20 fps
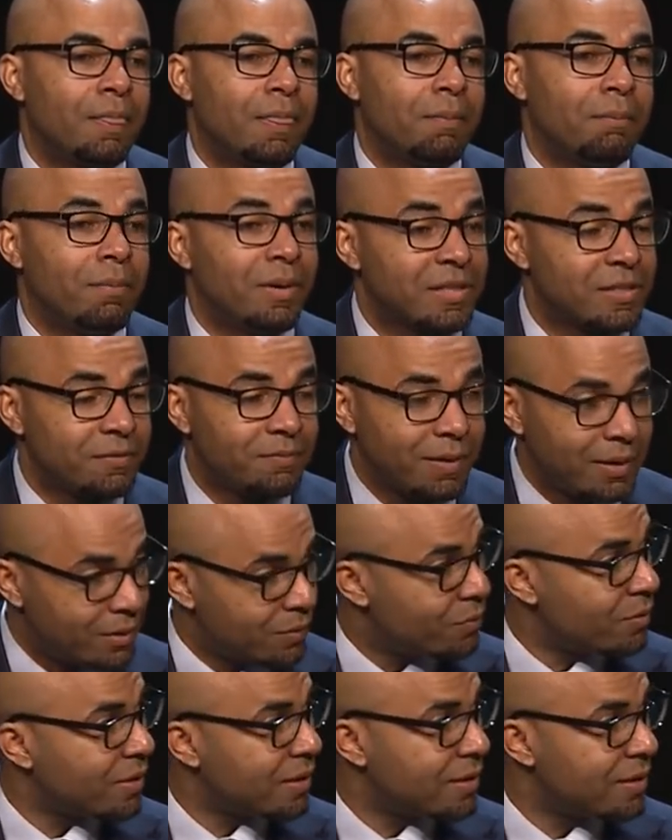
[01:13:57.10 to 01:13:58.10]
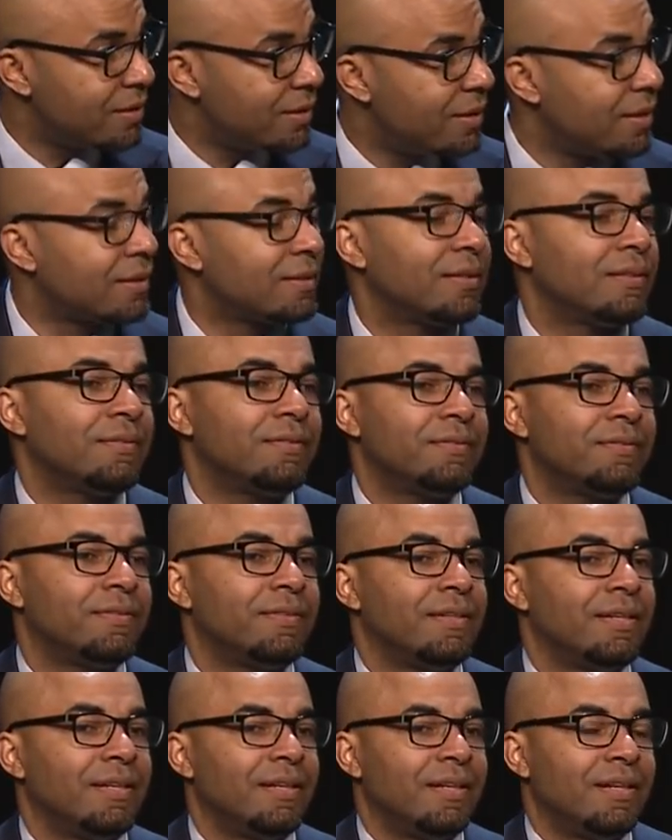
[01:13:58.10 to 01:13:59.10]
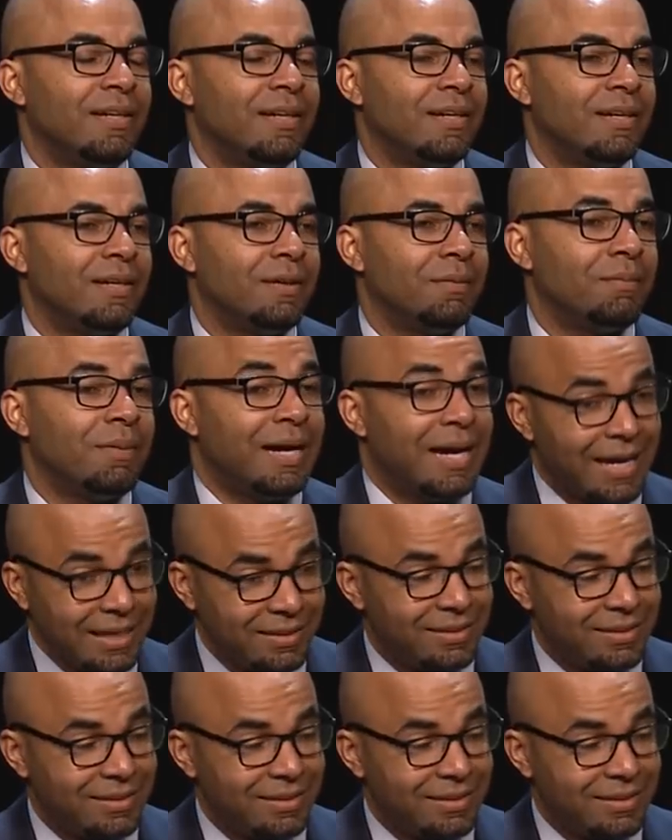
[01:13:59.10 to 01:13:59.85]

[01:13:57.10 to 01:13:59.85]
Much of my own work is inductive. I